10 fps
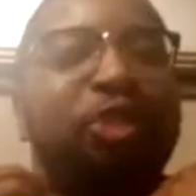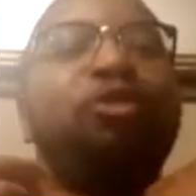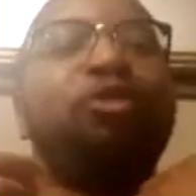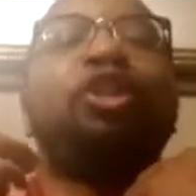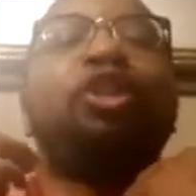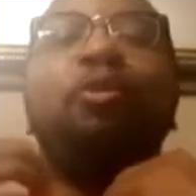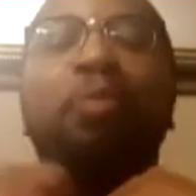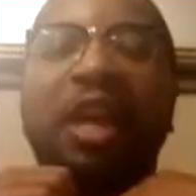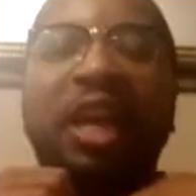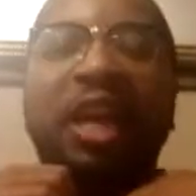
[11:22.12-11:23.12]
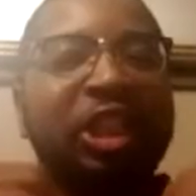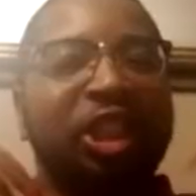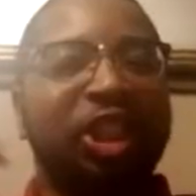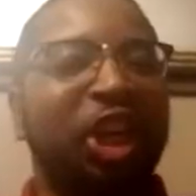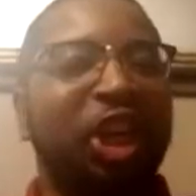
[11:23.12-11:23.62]
When you see Shin-Soo
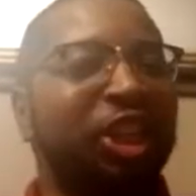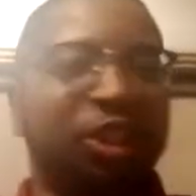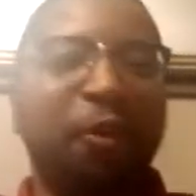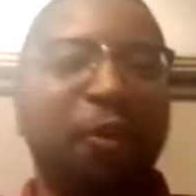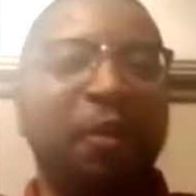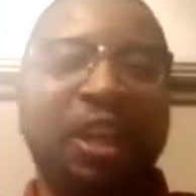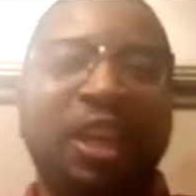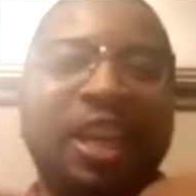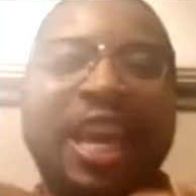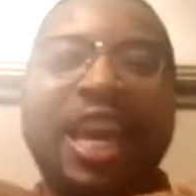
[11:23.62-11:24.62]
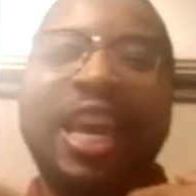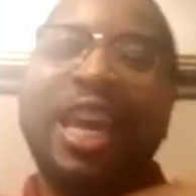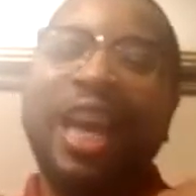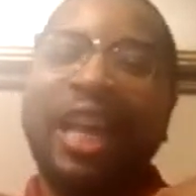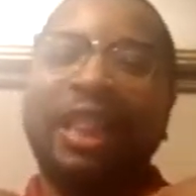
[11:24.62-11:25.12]
Choo play, his shirt's open,
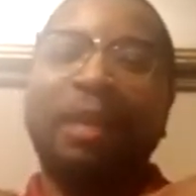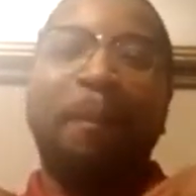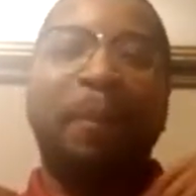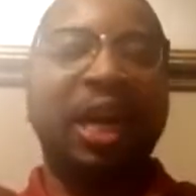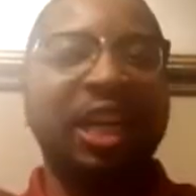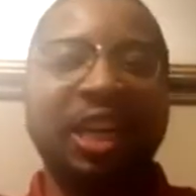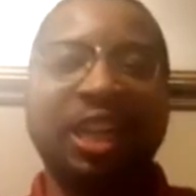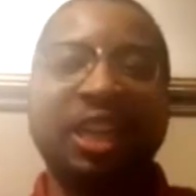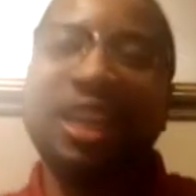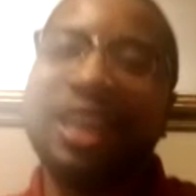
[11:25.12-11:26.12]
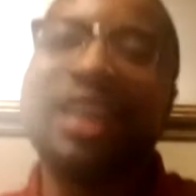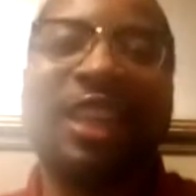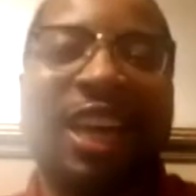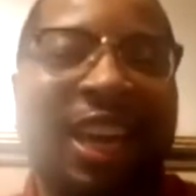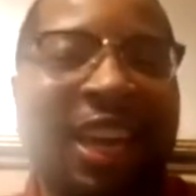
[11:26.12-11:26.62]
he got the button
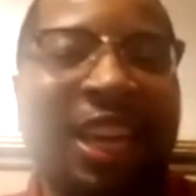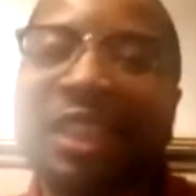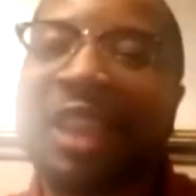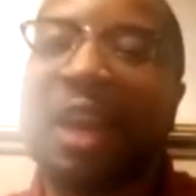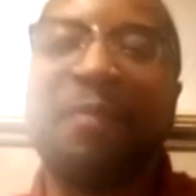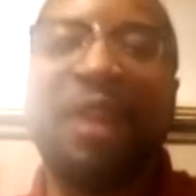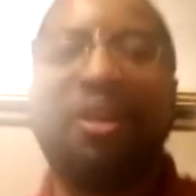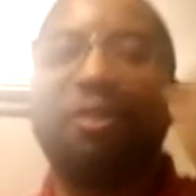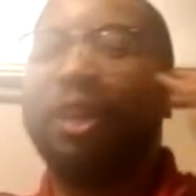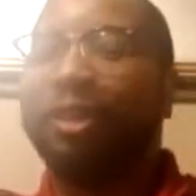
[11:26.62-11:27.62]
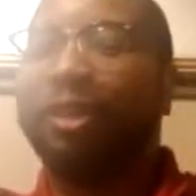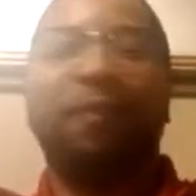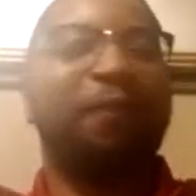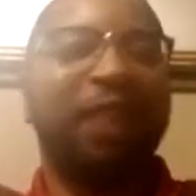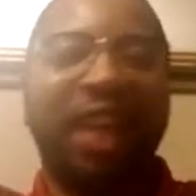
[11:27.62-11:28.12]
undone, like he's coming out with the
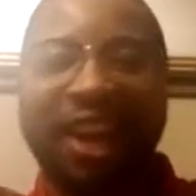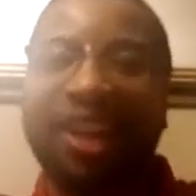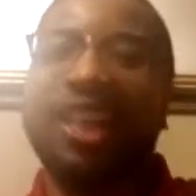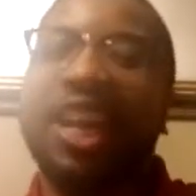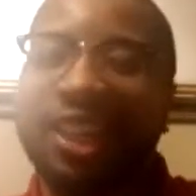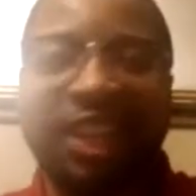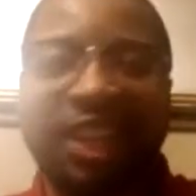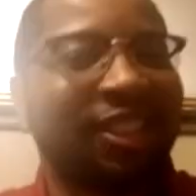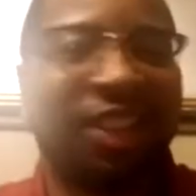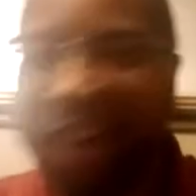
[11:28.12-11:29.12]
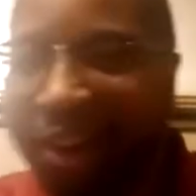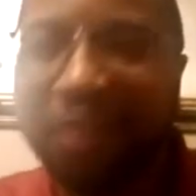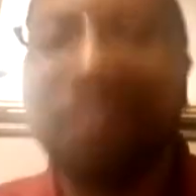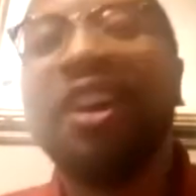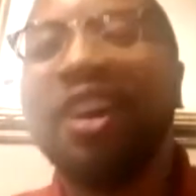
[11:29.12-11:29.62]
flair. Like, let's go.
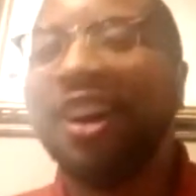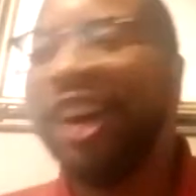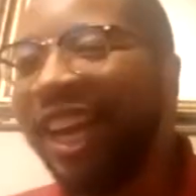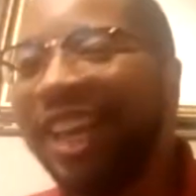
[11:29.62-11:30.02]
All right?